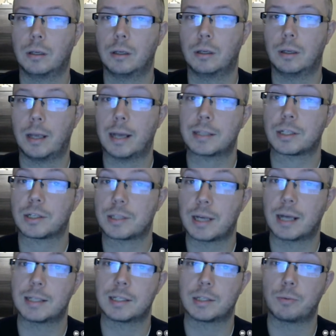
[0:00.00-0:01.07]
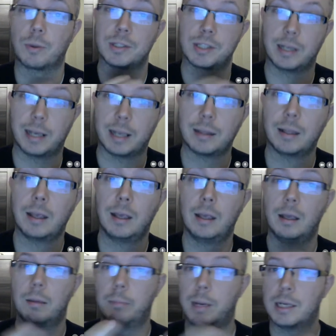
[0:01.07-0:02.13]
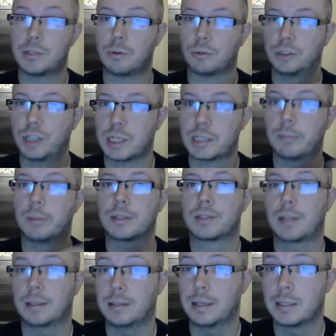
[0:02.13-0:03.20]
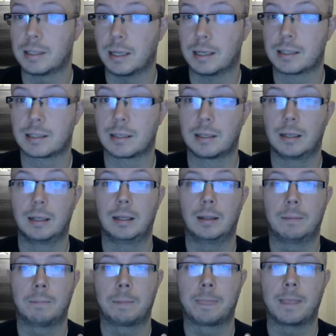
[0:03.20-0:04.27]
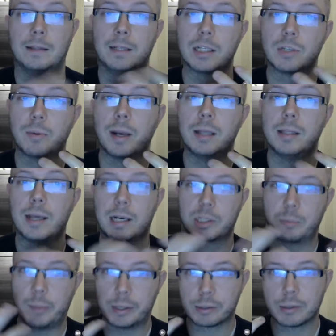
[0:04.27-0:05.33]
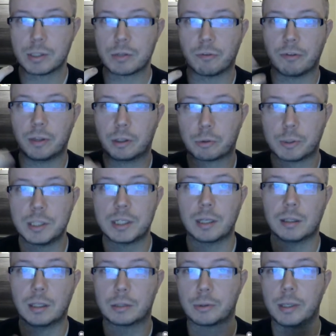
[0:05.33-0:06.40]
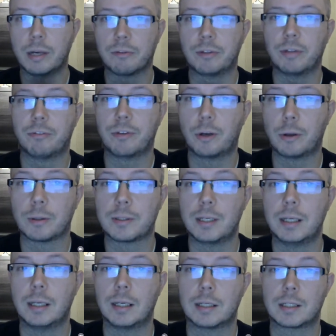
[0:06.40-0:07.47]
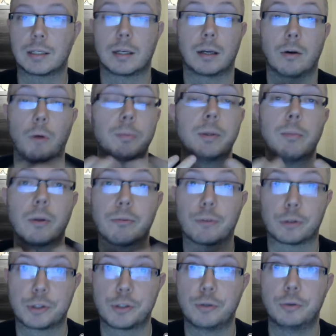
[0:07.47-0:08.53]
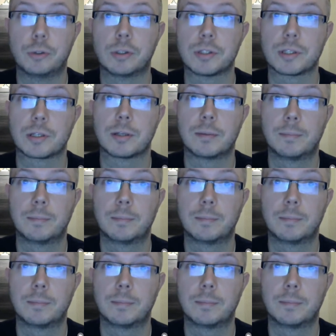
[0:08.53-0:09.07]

exercises once again, based on Chessable statistics. And this way, the experience of increasing degree of difficulty is optimal for students.